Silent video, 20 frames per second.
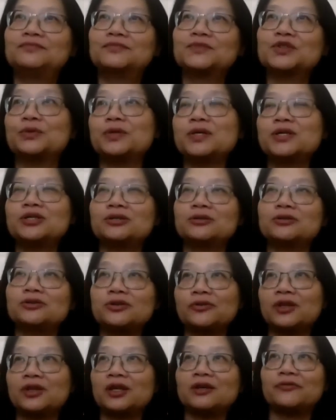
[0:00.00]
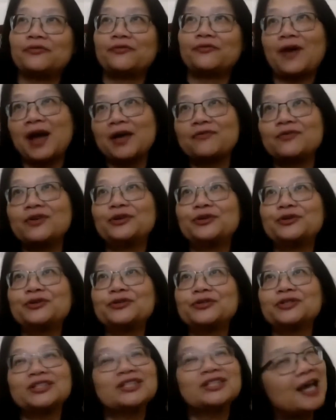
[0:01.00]
duration, do you think of 5
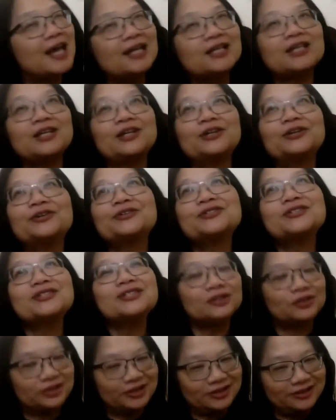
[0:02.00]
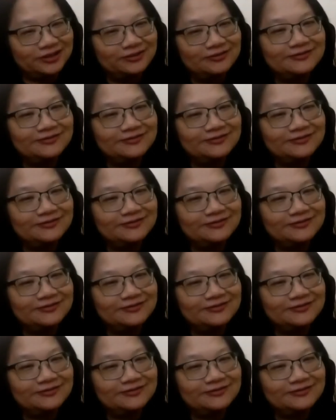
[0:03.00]
years or 10 years or